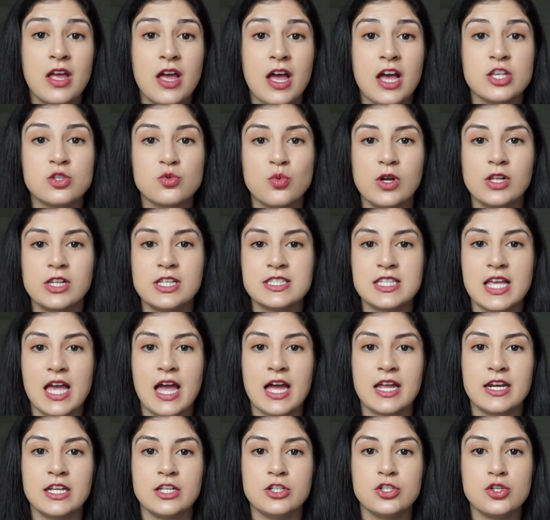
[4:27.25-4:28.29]
as well as
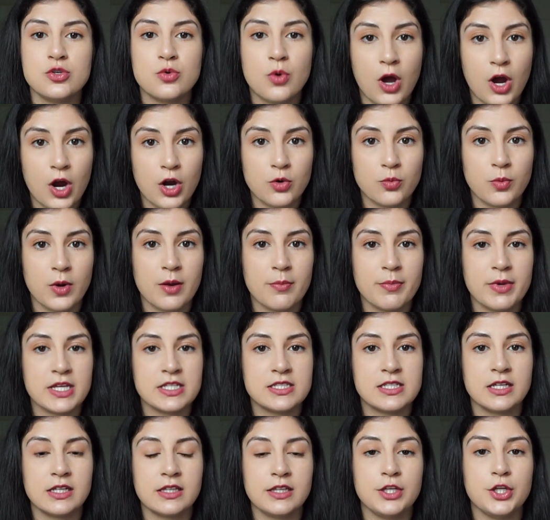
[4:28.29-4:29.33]
adding new hardware,
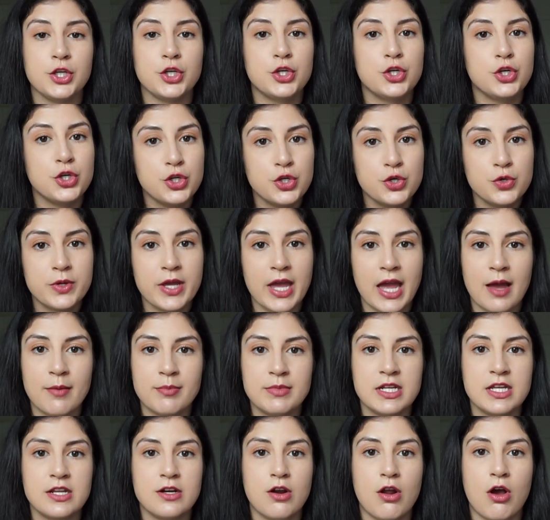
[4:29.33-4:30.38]
basically new
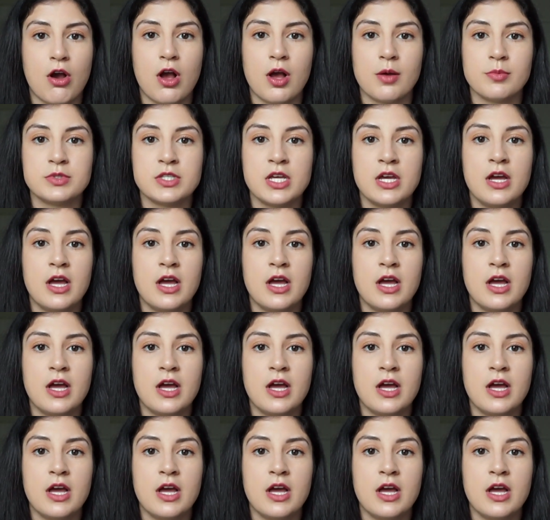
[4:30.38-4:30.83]
cabinet knobs.